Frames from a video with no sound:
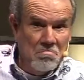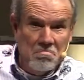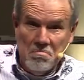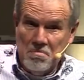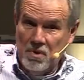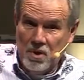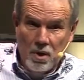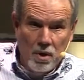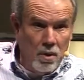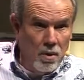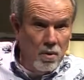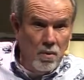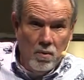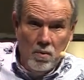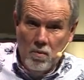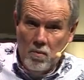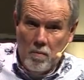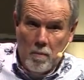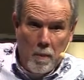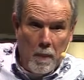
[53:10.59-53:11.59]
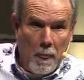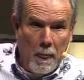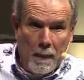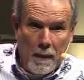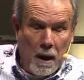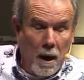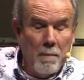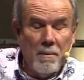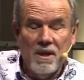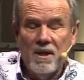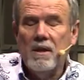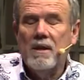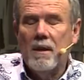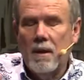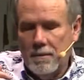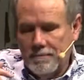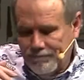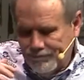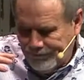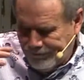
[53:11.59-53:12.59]
No? I mean,
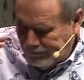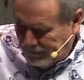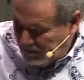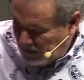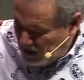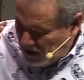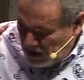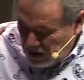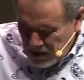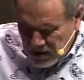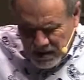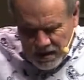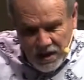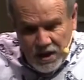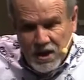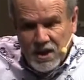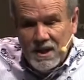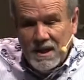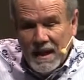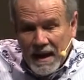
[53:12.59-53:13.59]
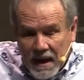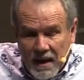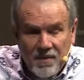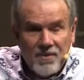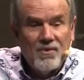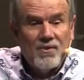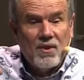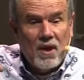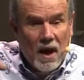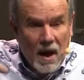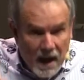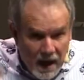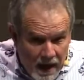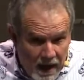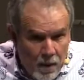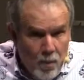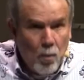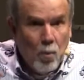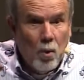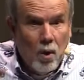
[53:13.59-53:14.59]
yes,
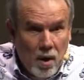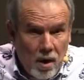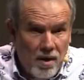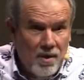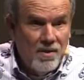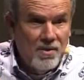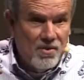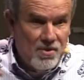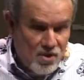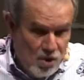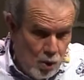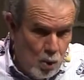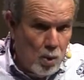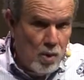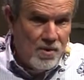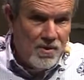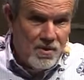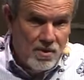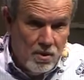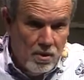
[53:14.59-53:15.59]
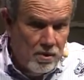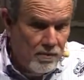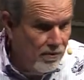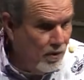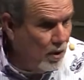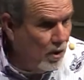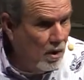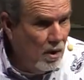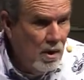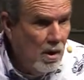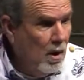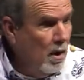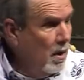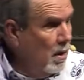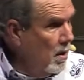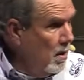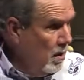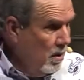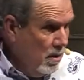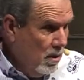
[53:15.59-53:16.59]
I was your server.
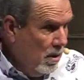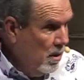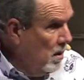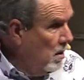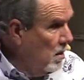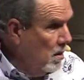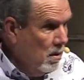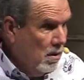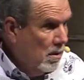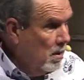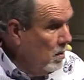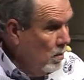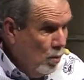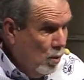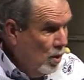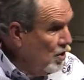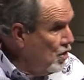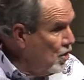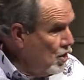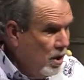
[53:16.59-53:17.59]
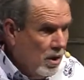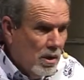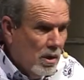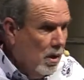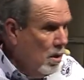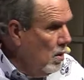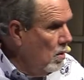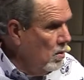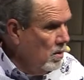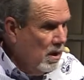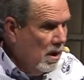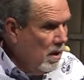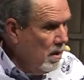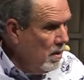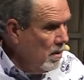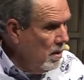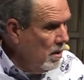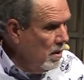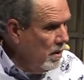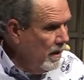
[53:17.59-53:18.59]
N was she? No, not
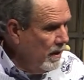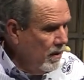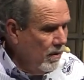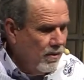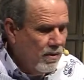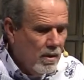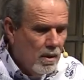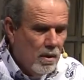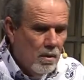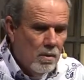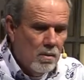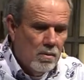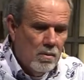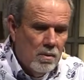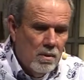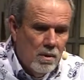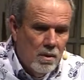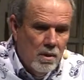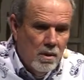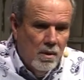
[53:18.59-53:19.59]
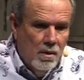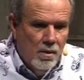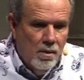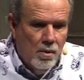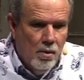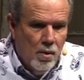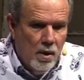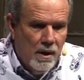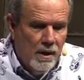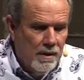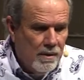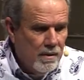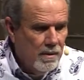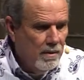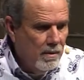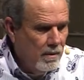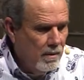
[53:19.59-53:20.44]
her. He goes, Oh, great.